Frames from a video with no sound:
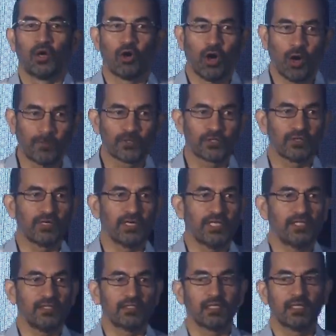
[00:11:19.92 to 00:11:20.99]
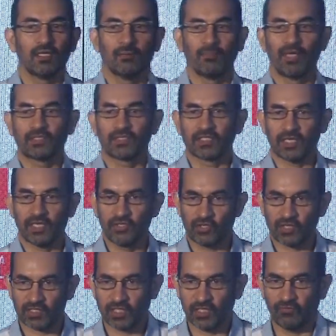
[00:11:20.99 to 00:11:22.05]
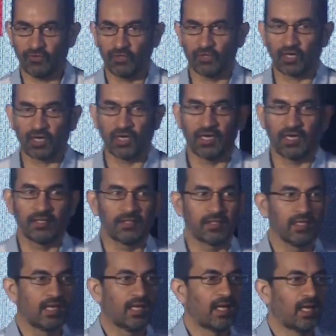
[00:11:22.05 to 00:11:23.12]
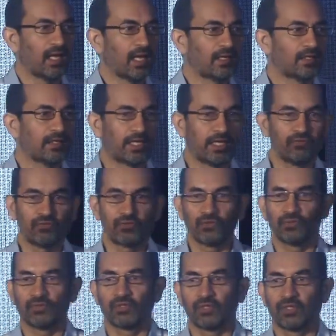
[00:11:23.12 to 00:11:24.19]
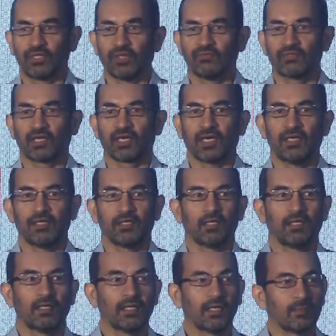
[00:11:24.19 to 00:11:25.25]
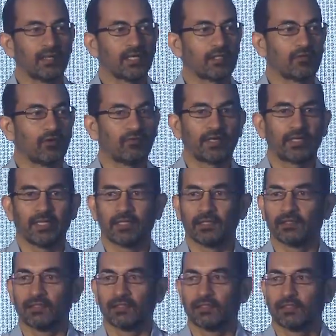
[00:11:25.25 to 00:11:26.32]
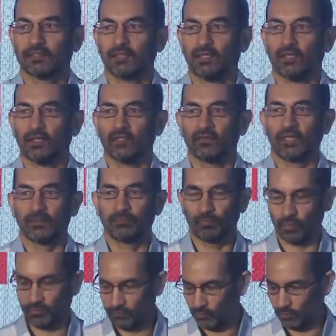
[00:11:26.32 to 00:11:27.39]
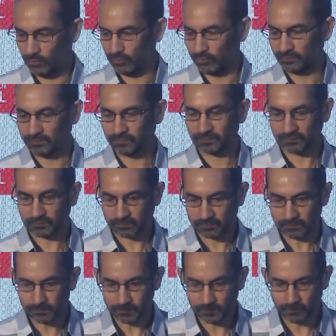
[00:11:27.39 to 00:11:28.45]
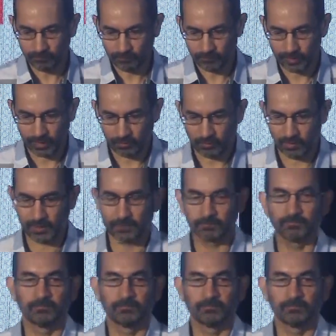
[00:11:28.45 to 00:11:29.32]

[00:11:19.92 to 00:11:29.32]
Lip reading: opportunities, makes it interesting for your client, and gives the client a little bit of a kicker on their portfolio. Right?